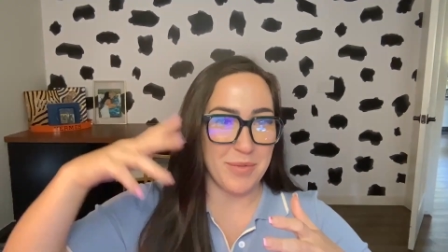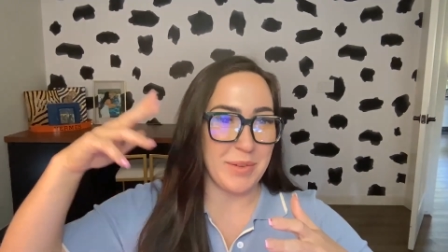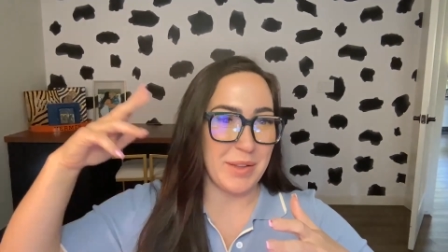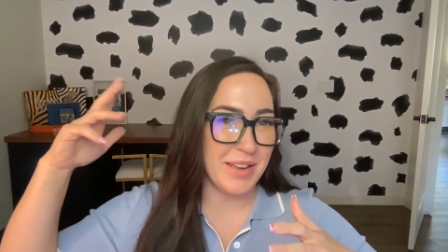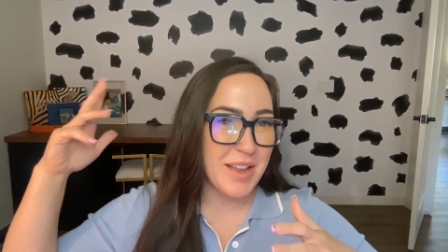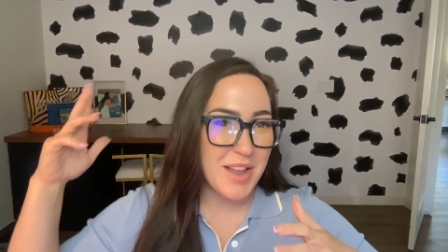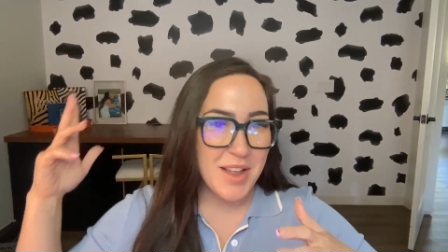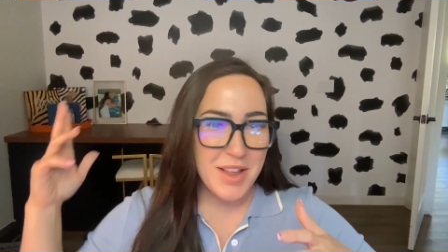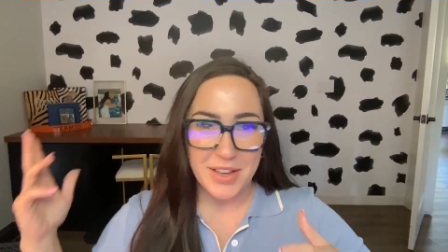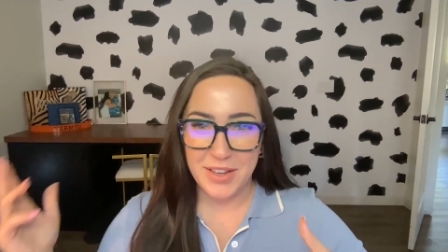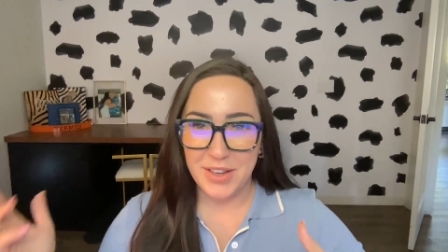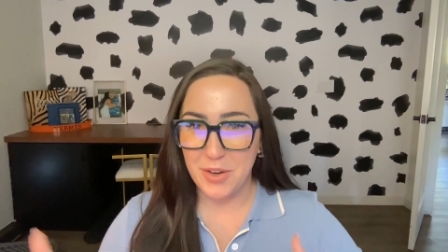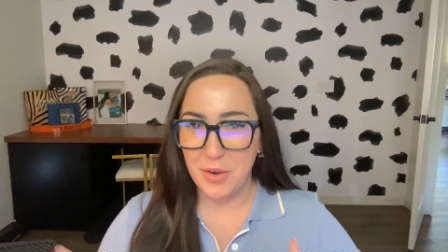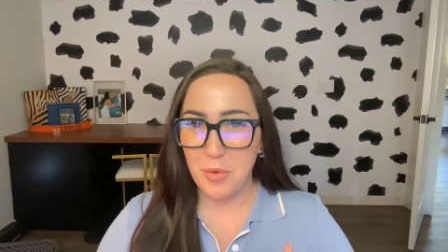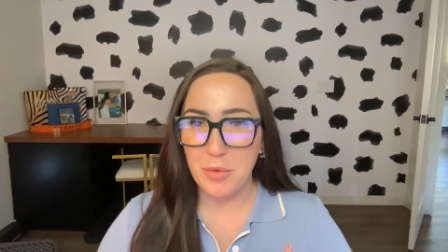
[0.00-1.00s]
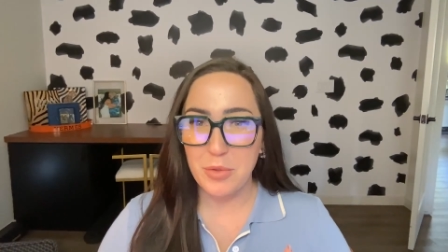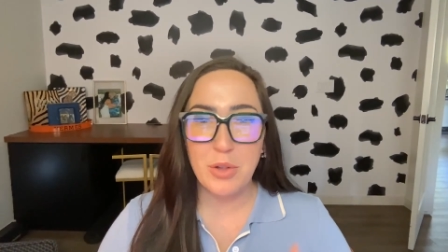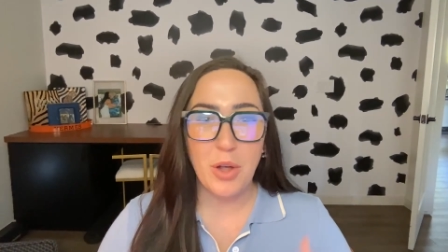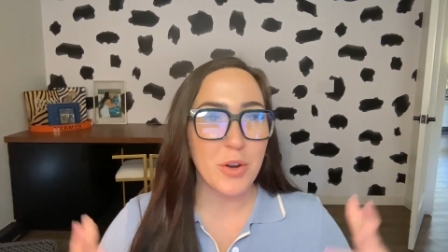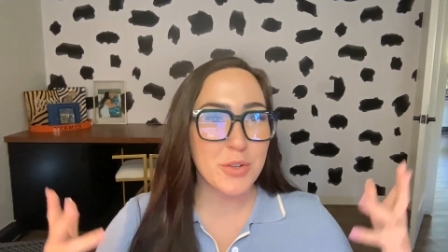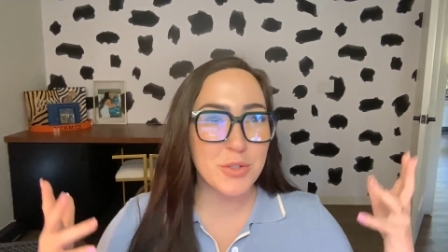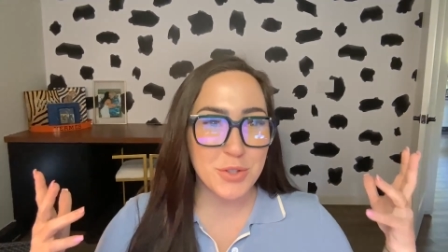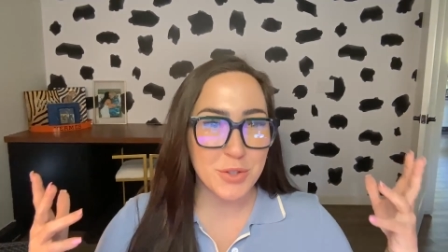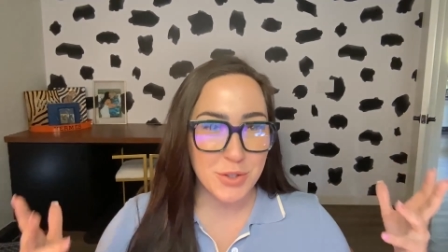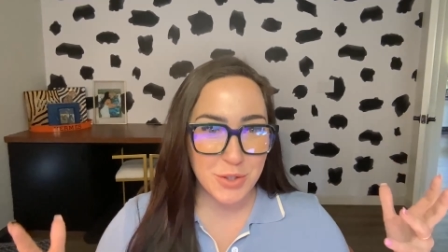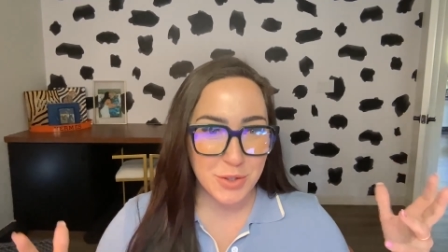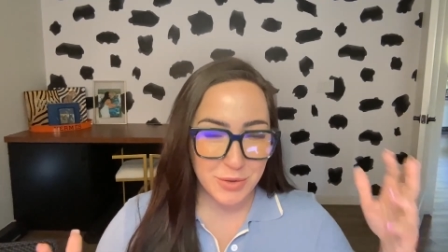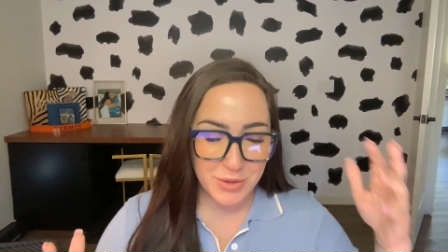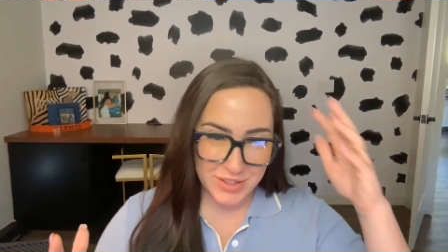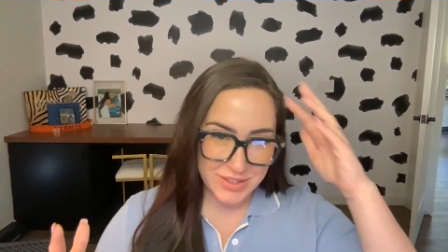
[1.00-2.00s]
and, larger
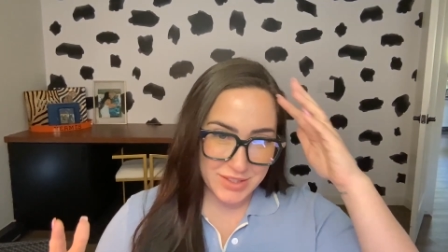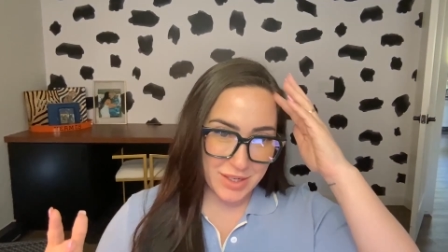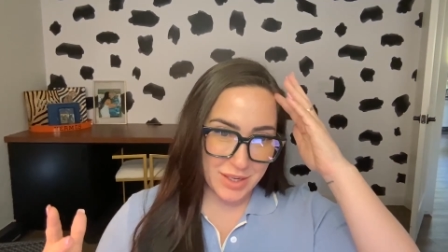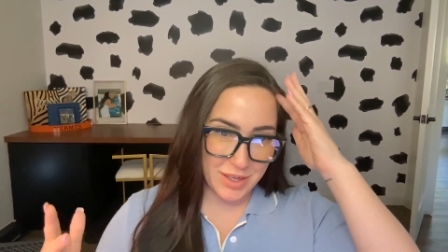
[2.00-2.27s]
units,